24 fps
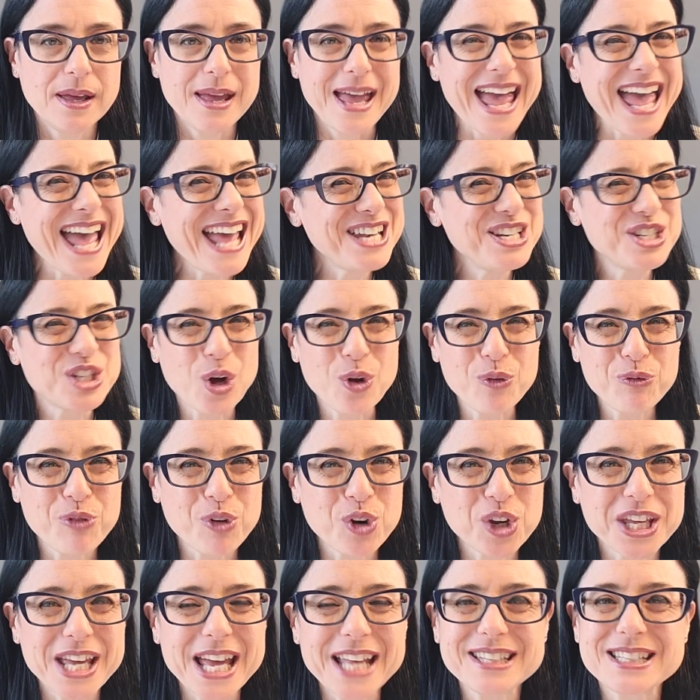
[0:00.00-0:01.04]
And don't
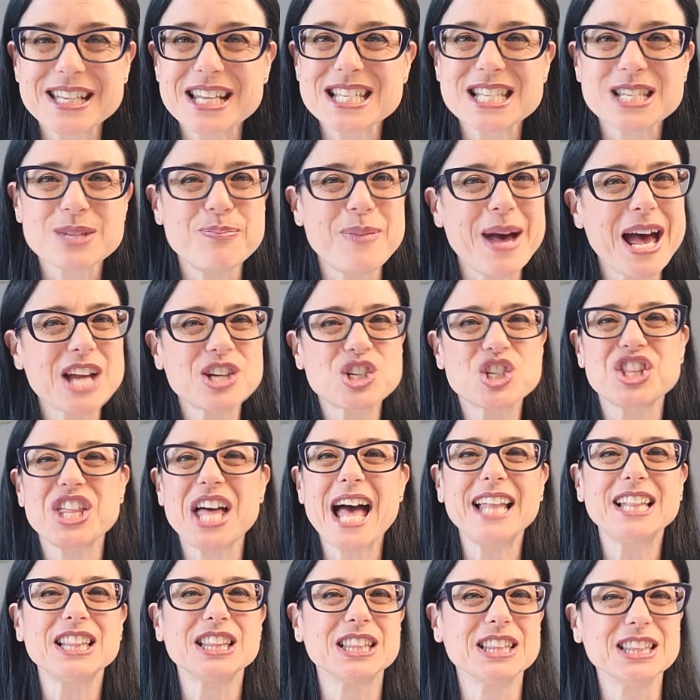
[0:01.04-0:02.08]
forget to smash
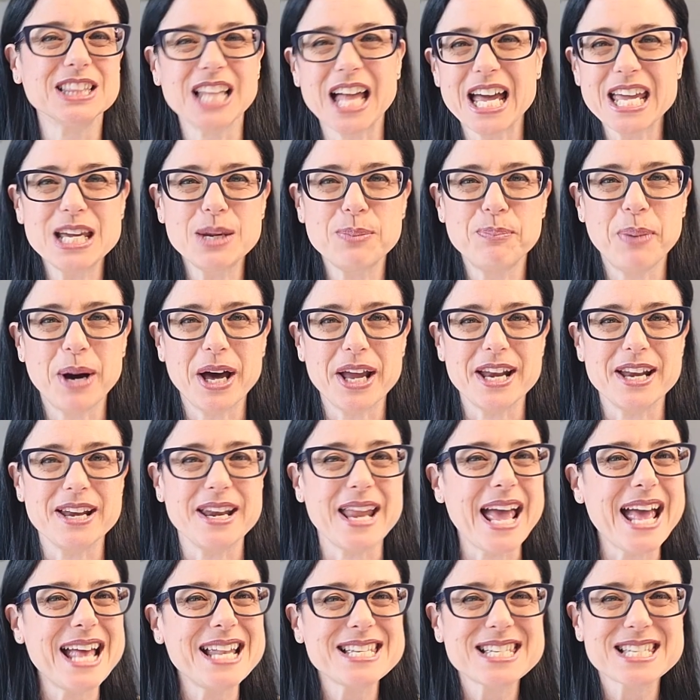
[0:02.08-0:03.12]
that like
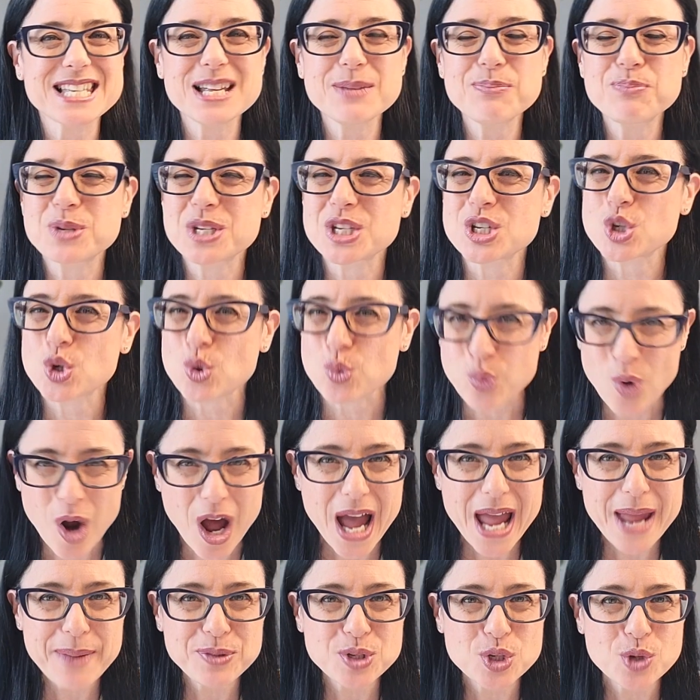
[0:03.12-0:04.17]
button and
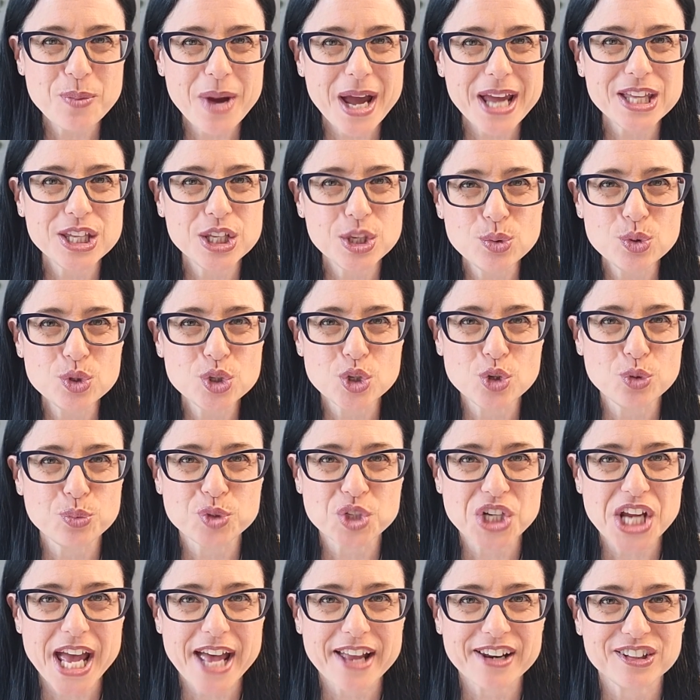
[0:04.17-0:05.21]
subscribe to my YouTube
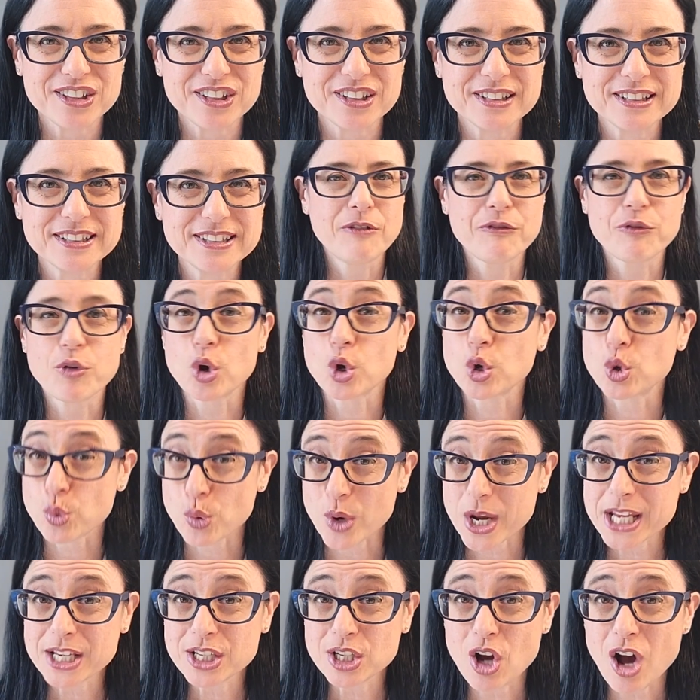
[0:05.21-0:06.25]
channel for
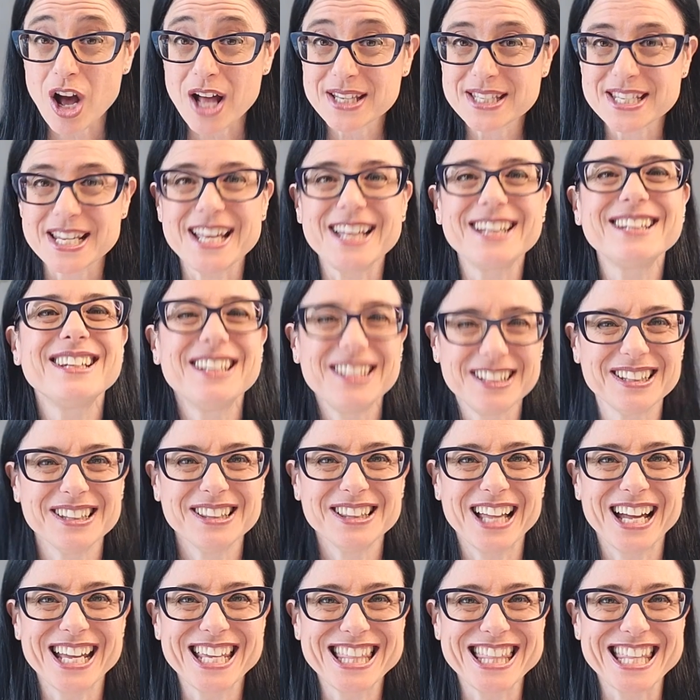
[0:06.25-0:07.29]
great content
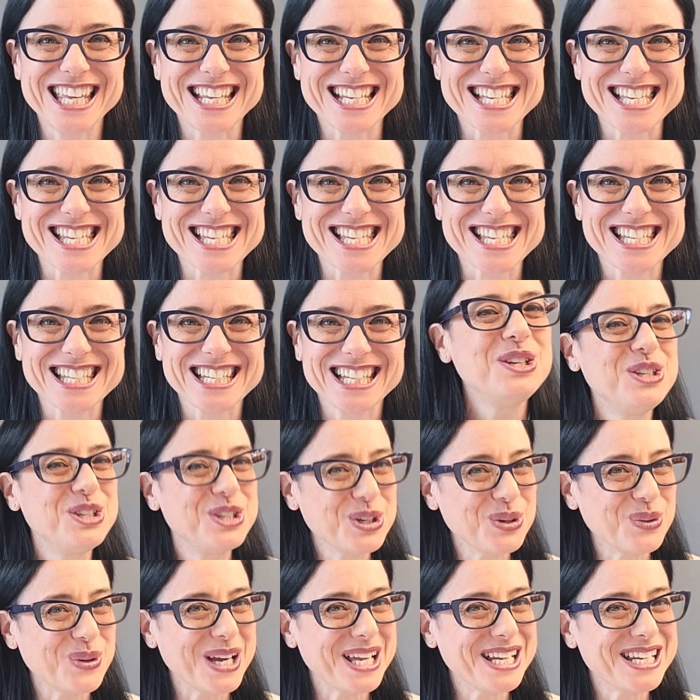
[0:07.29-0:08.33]
like this.
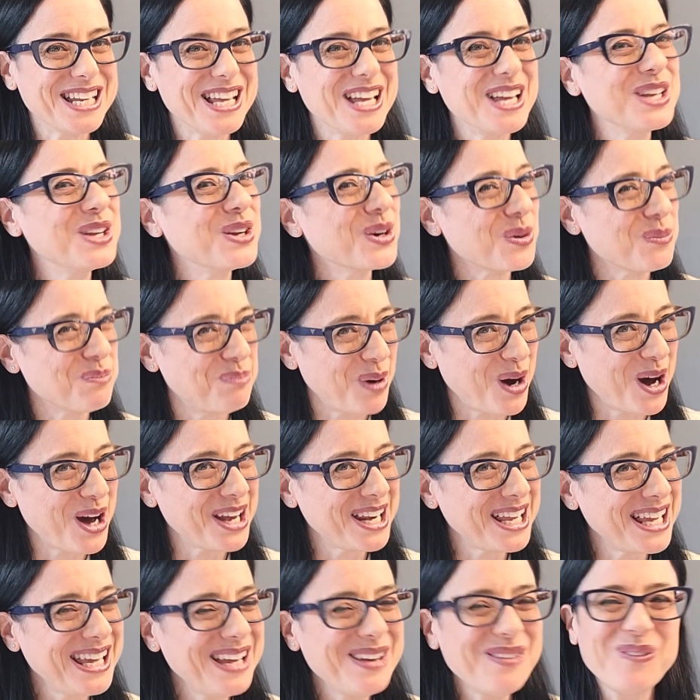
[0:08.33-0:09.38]
Do it. Your
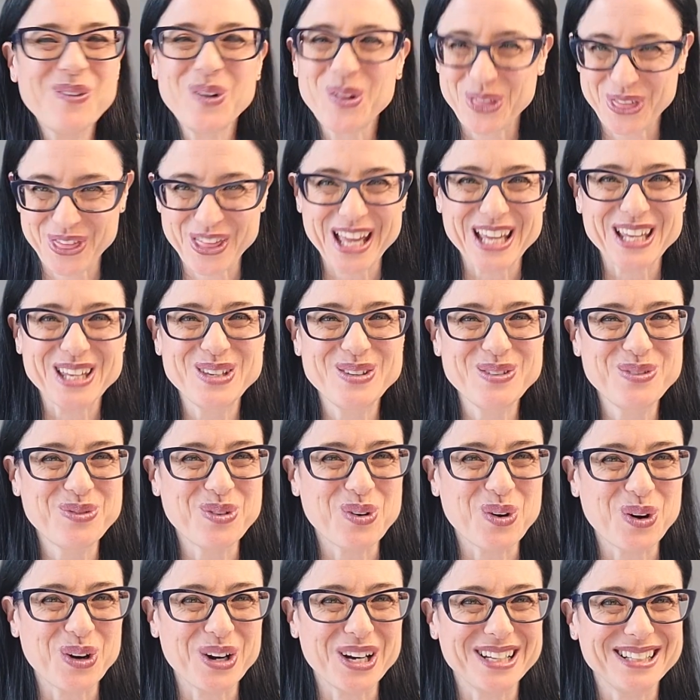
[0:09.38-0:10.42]
body will thank you
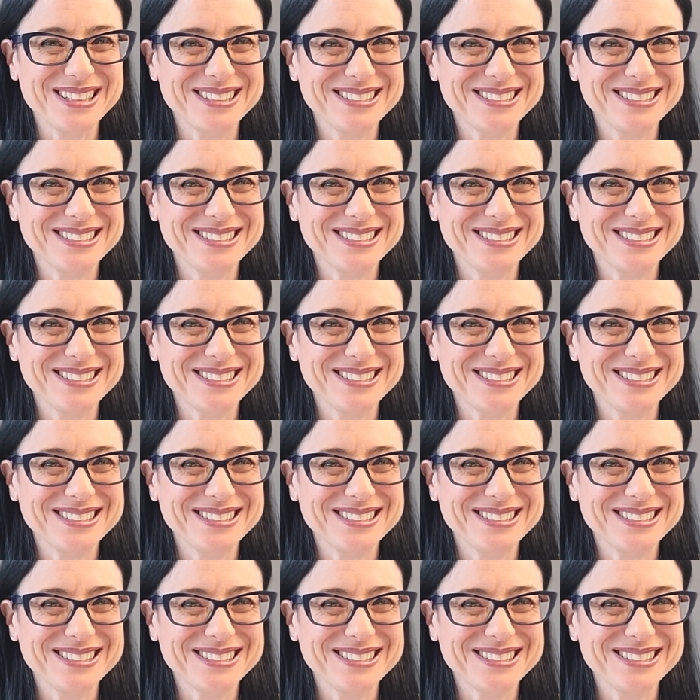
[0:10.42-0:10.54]
for it.